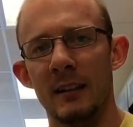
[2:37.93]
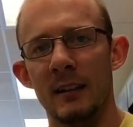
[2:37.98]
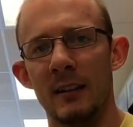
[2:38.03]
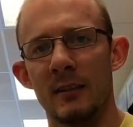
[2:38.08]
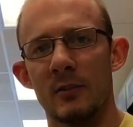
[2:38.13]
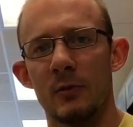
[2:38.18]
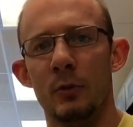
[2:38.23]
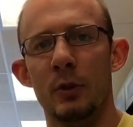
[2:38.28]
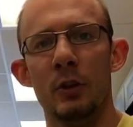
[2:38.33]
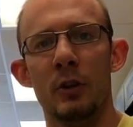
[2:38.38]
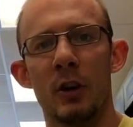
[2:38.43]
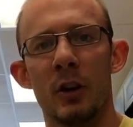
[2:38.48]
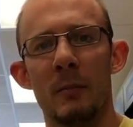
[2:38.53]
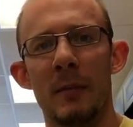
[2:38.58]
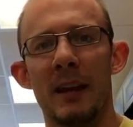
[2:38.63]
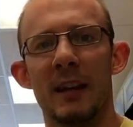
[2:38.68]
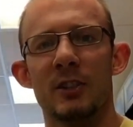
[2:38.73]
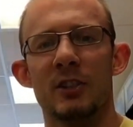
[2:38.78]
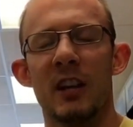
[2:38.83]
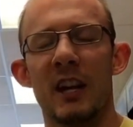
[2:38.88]
So when you go to
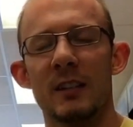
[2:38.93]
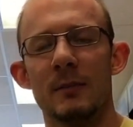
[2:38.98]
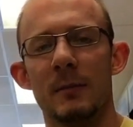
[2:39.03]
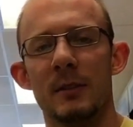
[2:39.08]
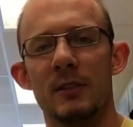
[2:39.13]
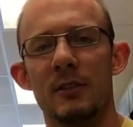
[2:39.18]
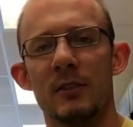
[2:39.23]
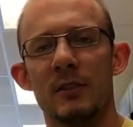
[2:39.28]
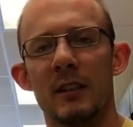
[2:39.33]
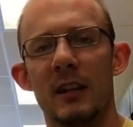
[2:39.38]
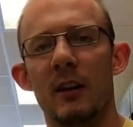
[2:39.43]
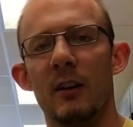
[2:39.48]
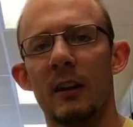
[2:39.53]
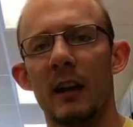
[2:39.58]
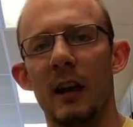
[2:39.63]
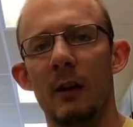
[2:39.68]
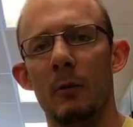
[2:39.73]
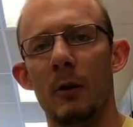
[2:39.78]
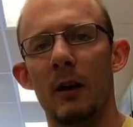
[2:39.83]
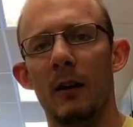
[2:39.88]
make adjustments, you'll say,
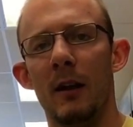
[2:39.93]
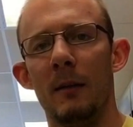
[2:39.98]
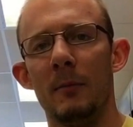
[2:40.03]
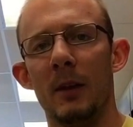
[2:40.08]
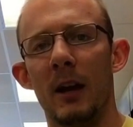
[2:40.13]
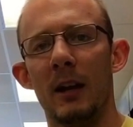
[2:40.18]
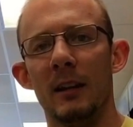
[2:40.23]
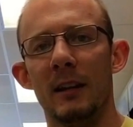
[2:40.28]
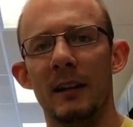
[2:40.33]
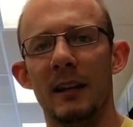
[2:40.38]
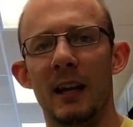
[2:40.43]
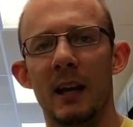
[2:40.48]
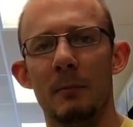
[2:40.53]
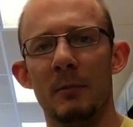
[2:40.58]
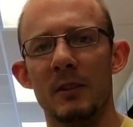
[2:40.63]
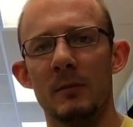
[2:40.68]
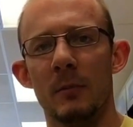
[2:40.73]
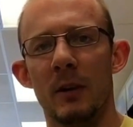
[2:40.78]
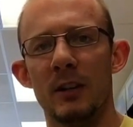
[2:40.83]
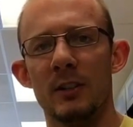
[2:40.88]
okay, well, I'm not leaning up
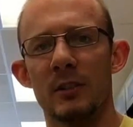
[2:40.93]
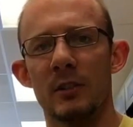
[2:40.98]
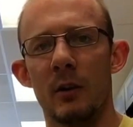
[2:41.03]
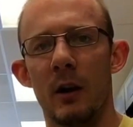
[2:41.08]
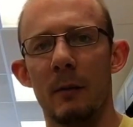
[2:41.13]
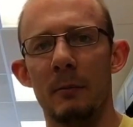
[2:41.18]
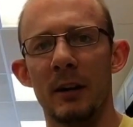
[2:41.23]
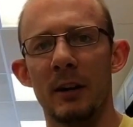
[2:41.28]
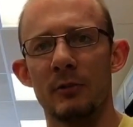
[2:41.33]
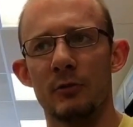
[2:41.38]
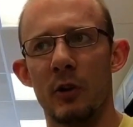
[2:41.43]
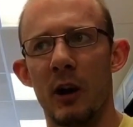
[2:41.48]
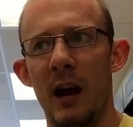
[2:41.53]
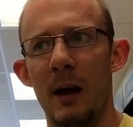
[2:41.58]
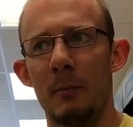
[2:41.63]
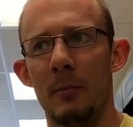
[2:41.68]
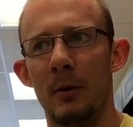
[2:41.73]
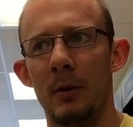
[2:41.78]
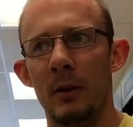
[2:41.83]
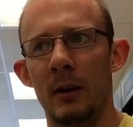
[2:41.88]
as much, so I'm going to
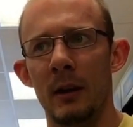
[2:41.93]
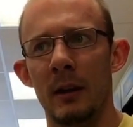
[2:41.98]
drop